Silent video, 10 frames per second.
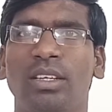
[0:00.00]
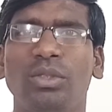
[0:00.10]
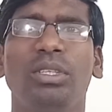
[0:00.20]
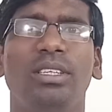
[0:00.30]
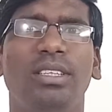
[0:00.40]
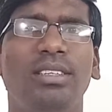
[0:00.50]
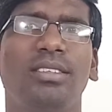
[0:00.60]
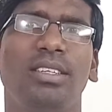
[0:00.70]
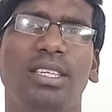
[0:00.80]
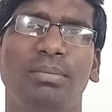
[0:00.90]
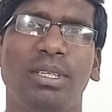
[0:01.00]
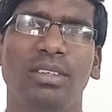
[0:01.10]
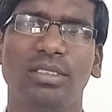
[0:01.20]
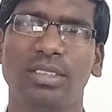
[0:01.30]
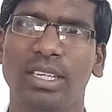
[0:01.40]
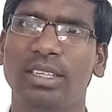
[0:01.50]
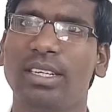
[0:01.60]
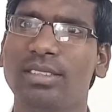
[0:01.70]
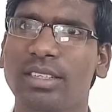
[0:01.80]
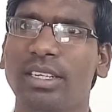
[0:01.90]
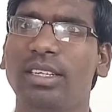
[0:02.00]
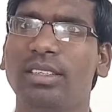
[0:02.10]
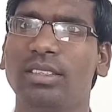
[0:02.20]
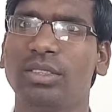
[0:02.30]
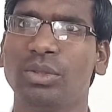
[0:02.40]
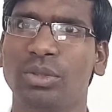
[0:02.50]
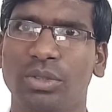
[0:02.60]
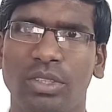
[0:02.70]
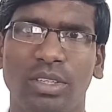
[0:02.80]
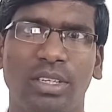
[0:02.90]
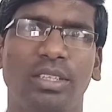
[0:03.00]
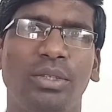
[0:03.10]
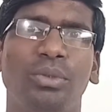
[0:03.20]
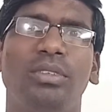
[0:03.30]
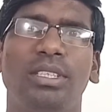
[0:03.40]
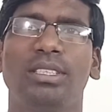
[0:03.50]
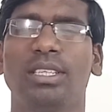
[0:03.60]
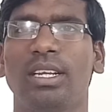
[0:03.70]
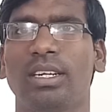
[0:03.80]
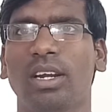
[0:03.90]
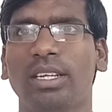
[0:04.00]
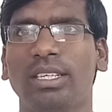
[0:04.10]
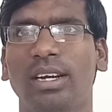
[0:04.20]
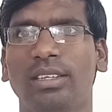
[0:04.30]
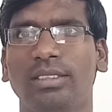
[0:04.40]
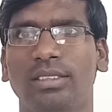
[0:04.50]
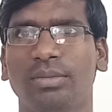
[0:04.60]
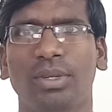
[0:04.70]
So there, there is a need because India is a need to use these electronic gadgets.